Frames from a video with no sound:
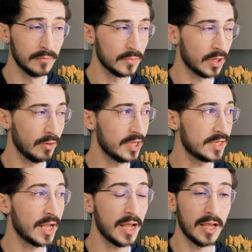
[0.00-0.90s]
So let's
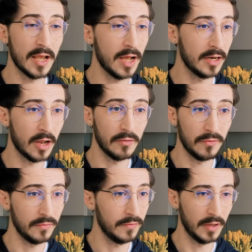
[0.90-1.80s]
say, I don't know,
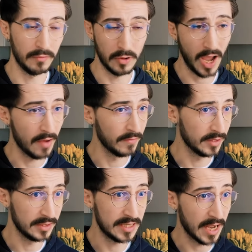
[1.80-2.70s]
if, if you have
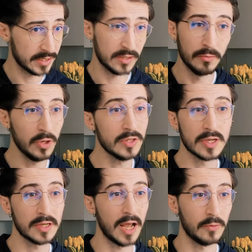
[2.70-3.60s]
a text to
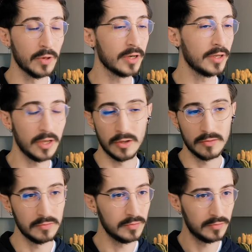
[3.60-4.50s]
music network,
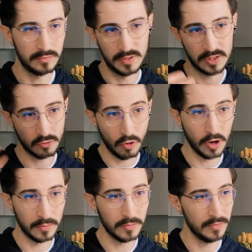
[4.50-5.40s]
you
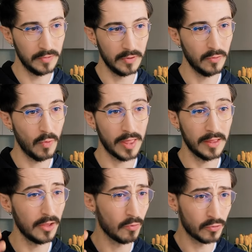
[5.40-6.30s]
describe
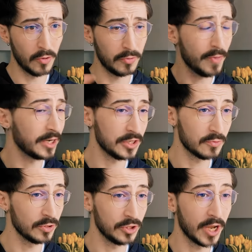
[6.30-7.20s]
whether your prompt matches
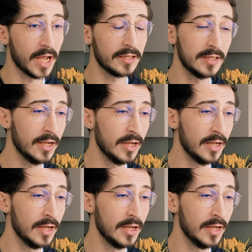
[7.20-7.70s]
what you get.